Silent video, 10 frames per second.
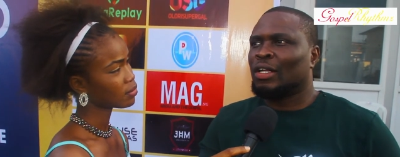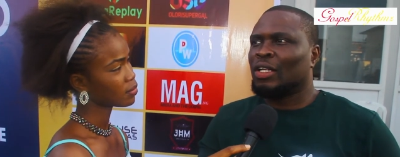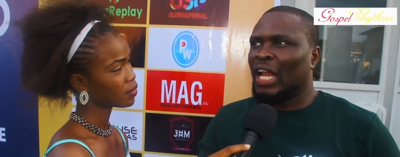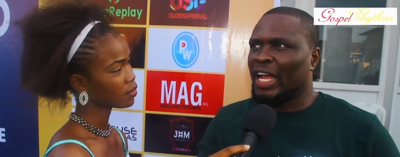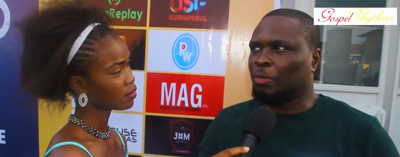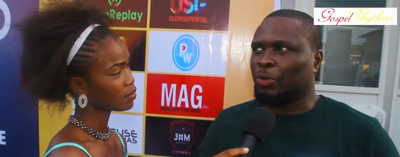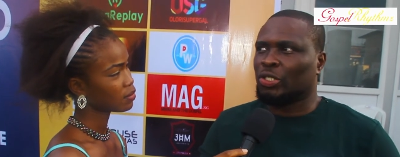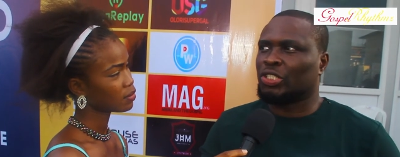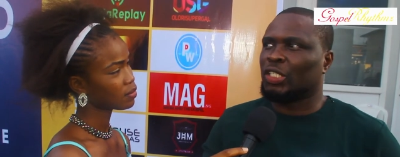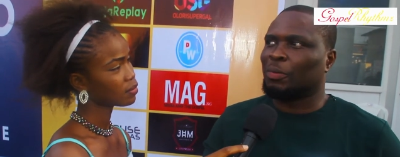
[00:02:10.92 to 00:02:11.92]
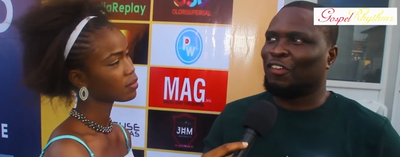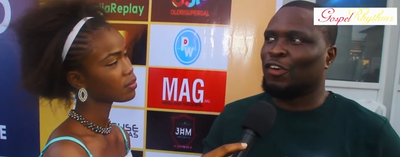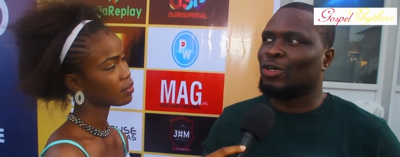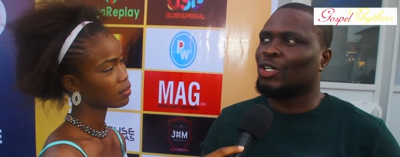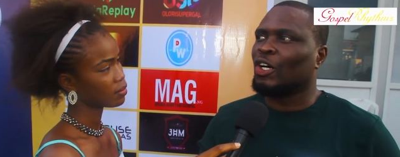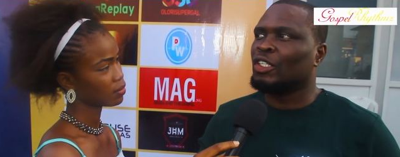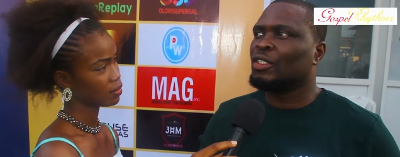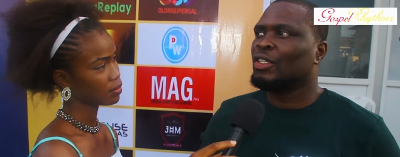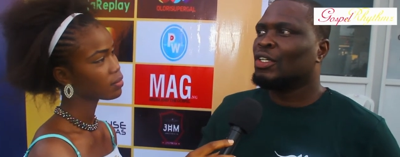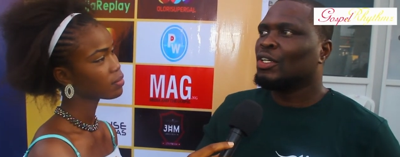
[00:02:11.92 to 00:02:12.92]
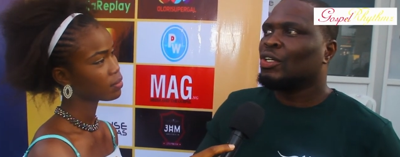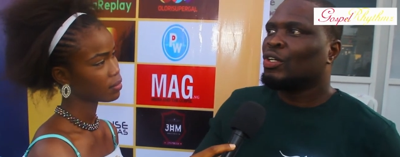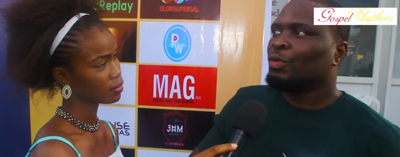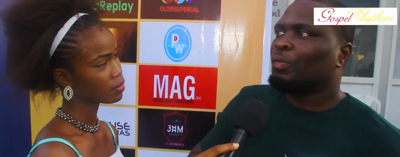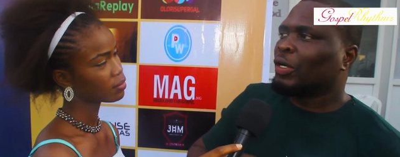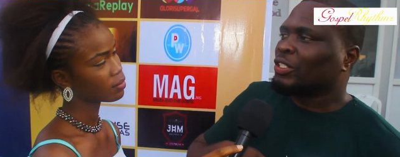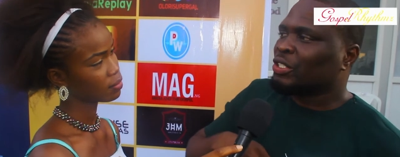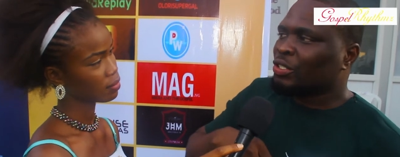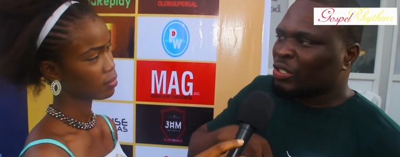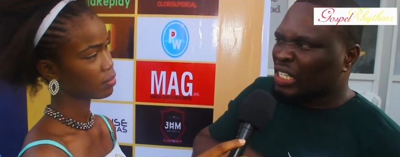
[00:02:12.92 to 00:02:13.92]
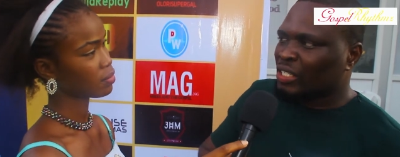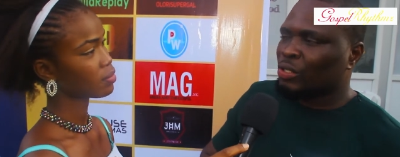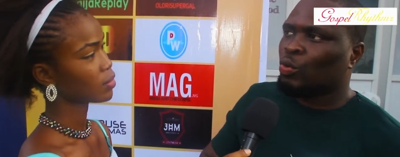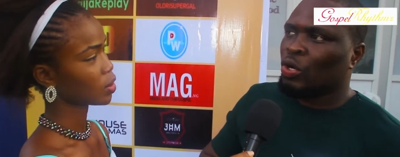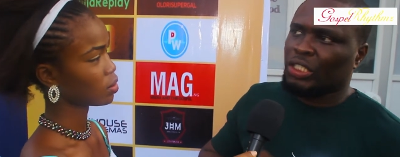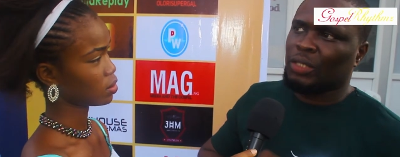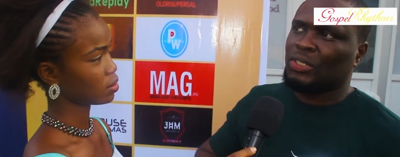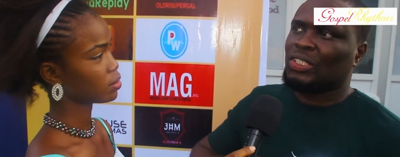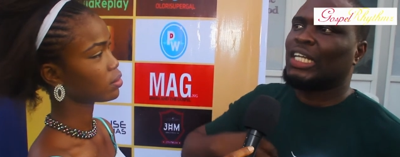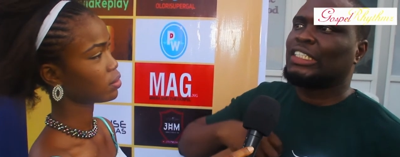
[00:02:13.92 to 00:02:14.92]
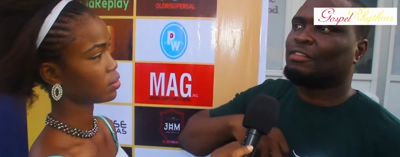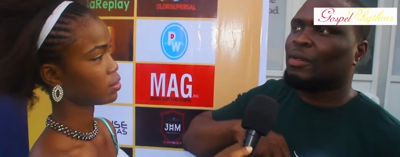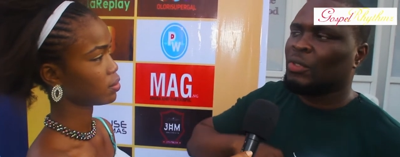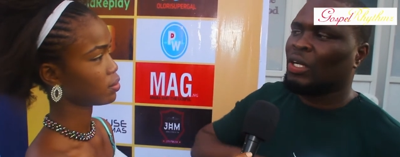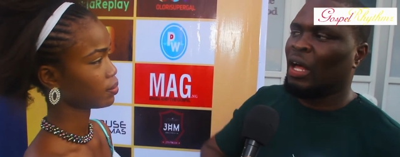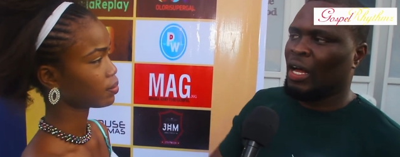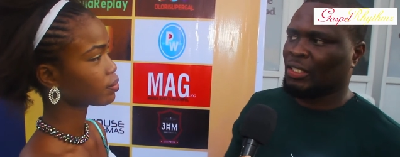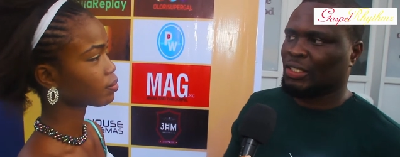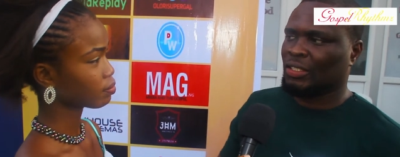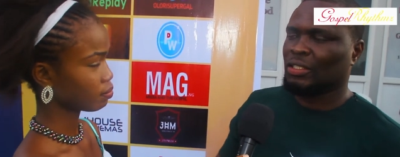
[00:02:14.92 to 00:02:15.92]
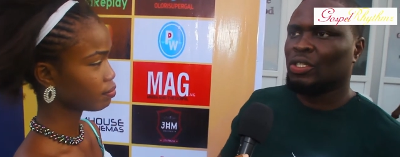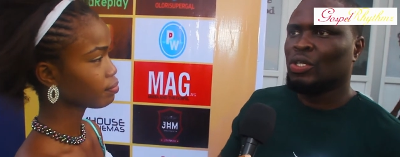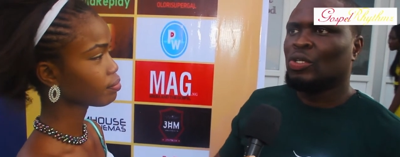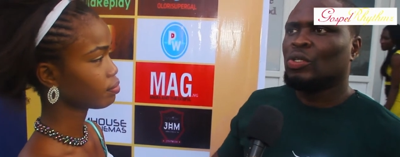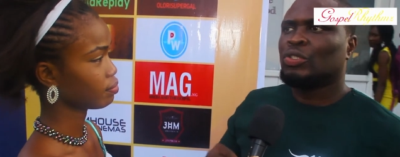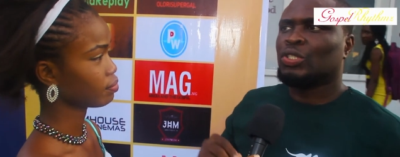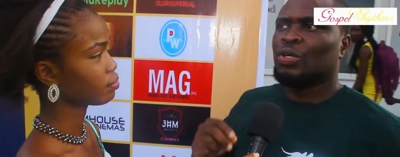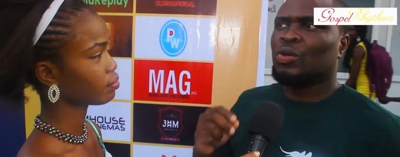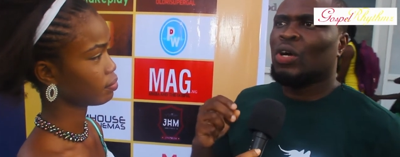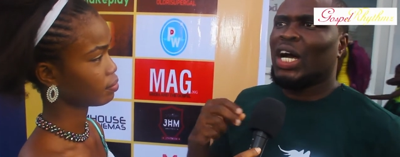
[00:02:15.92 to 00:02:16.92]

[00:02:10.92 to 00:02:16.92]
Speaker 1: lying prostrate before God. But the real worship starts from the heart. So